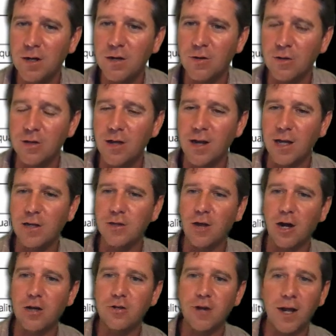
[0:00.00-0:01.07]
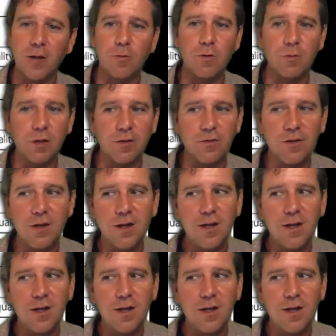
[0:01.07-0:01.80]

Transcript: It's not like Star Trek where we have